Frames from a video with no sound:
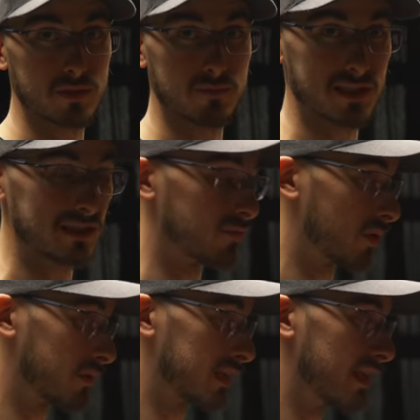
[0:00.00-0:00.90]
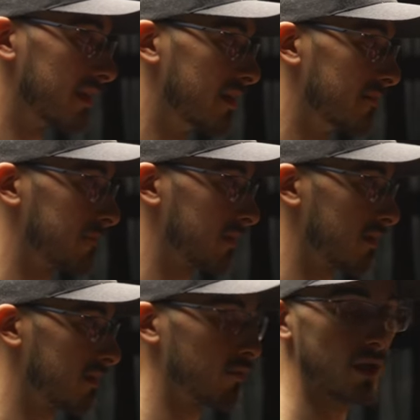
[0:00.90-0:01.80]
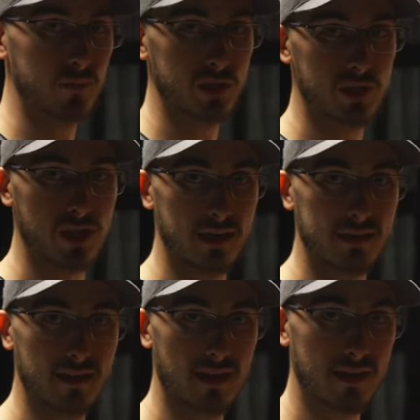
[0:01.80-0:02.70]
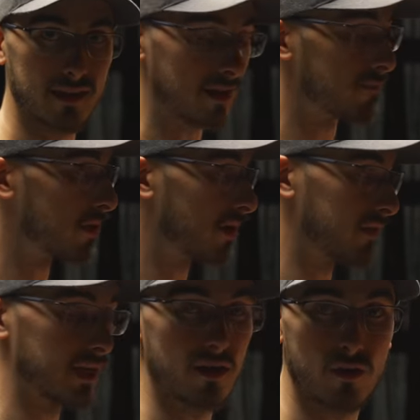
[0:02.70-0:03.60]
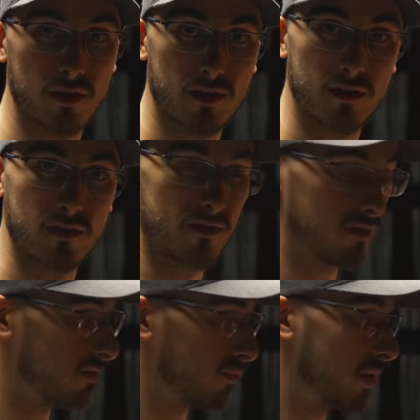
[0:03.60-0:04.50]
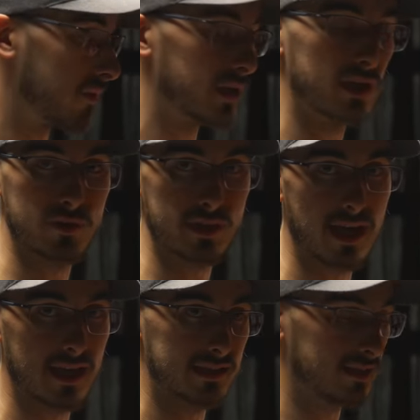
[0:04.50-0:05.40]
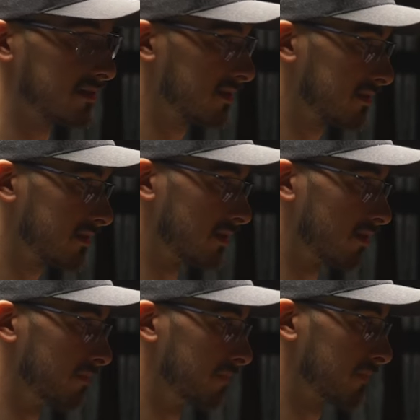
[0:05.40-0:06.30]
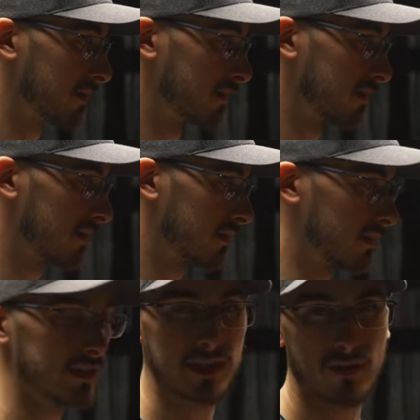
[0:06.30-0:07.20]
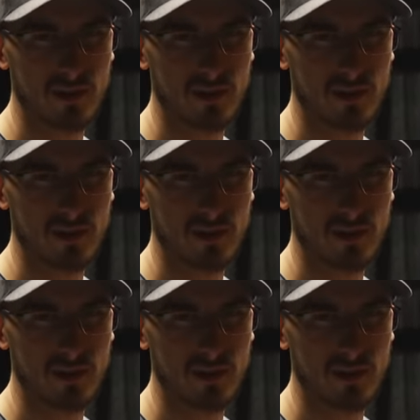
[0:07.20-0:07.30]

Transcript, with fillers: was basically what we did when we shot uh, the Campari video when we used the ice. So let's see how